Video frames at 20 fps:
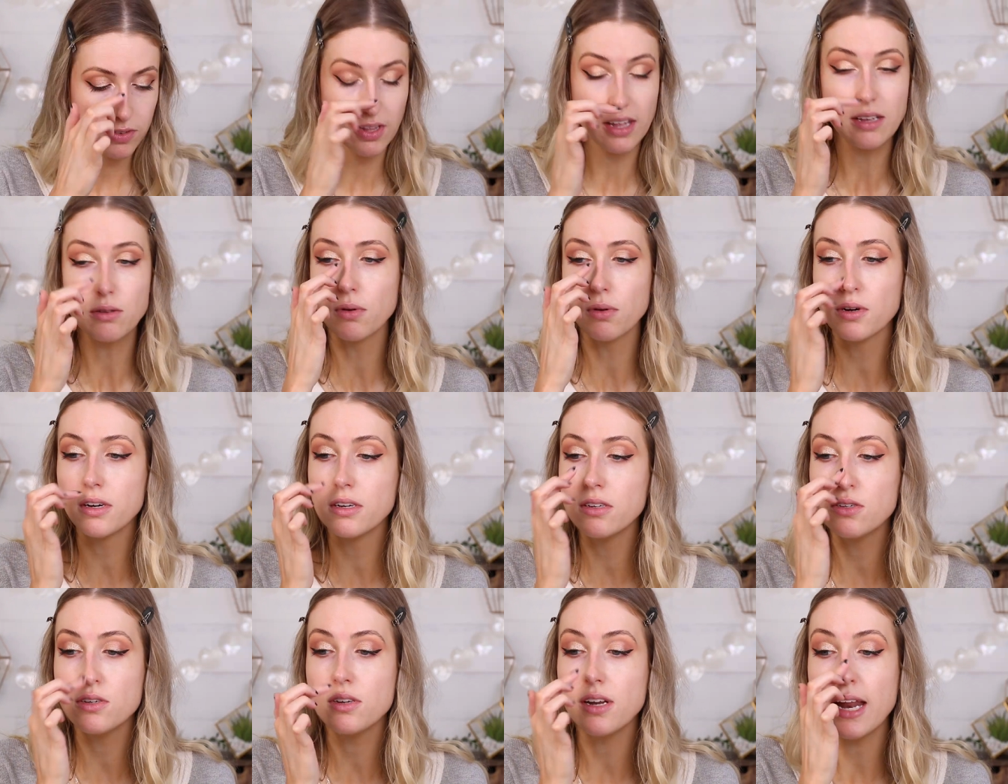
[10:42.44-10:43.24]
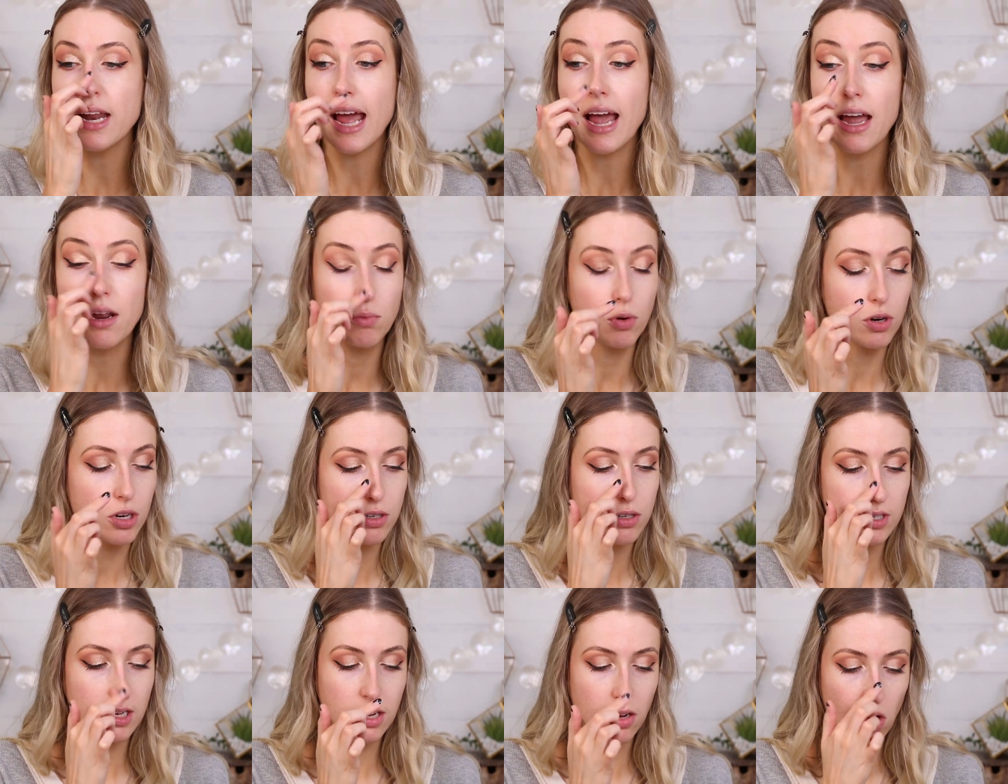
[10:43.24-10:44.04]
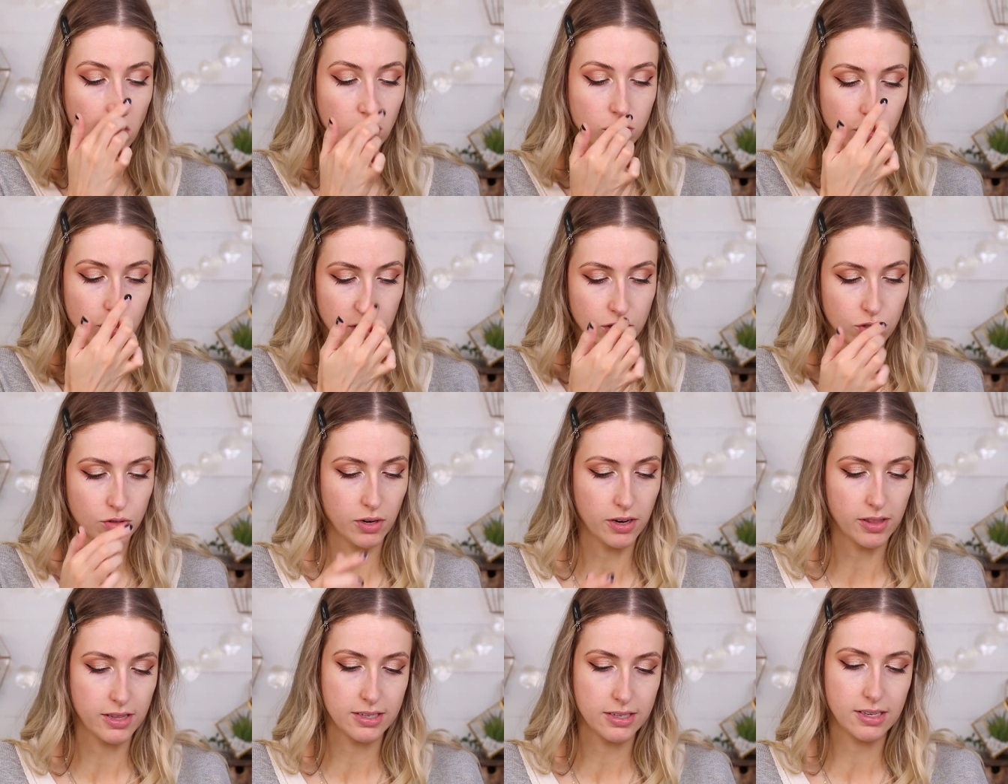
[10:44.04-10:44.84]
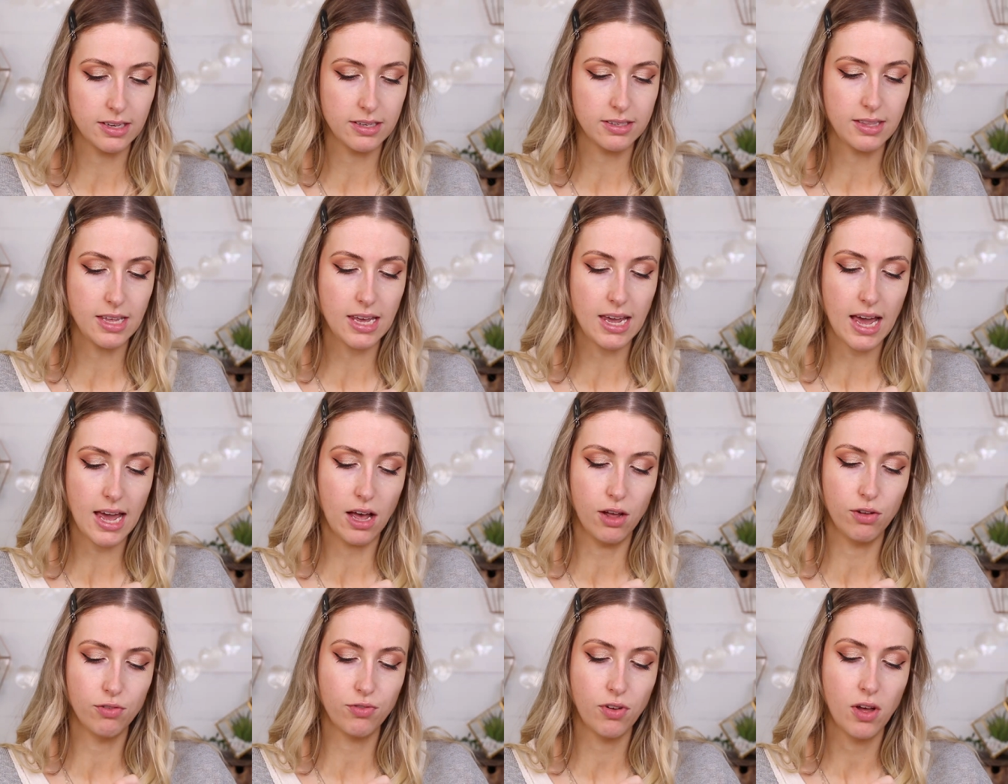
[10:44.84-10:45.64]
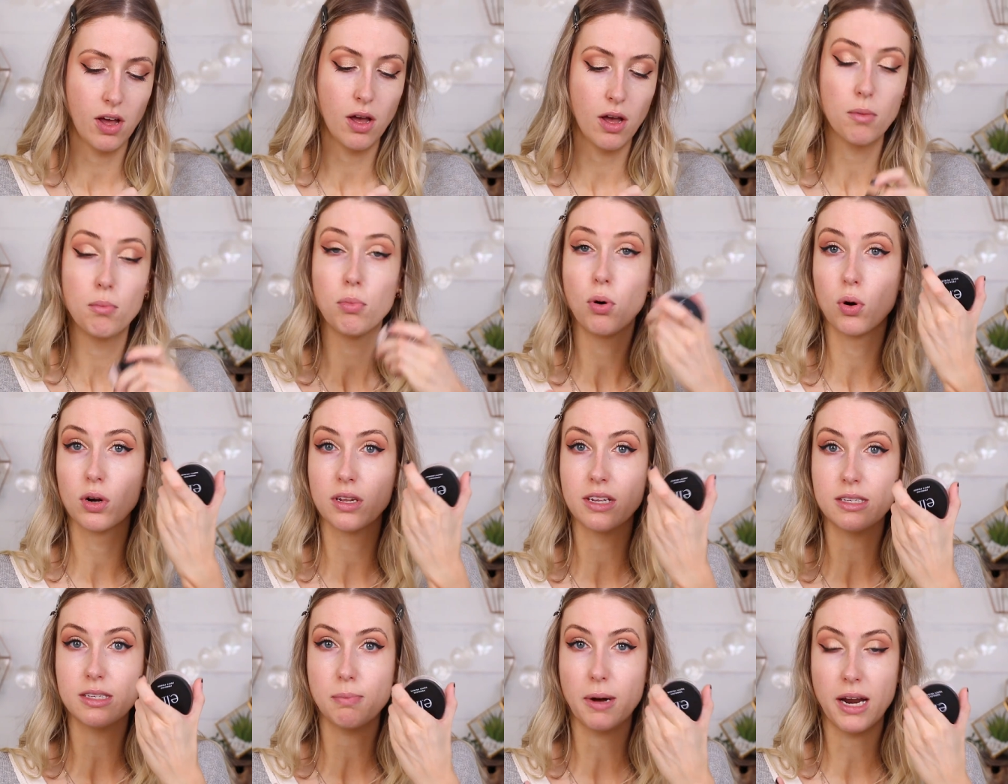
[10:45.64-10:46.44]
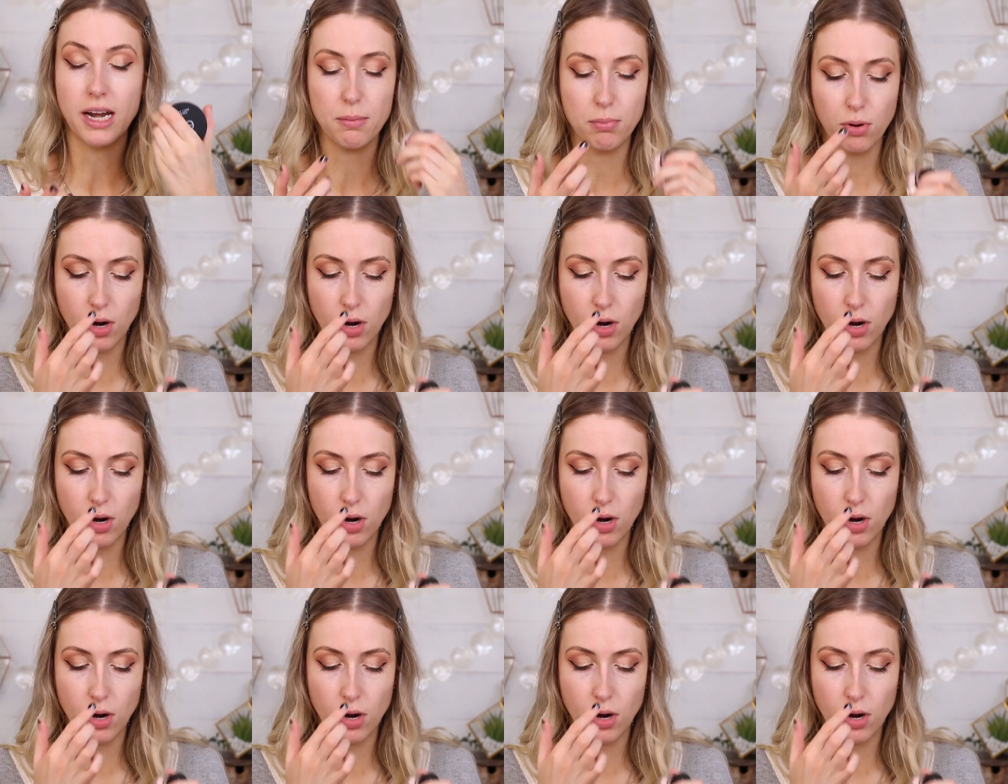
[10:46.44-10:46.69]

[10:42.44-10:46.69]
So that's what we're going to do today. And we're using all drugstore. This is the e.l.f. Poreless Putty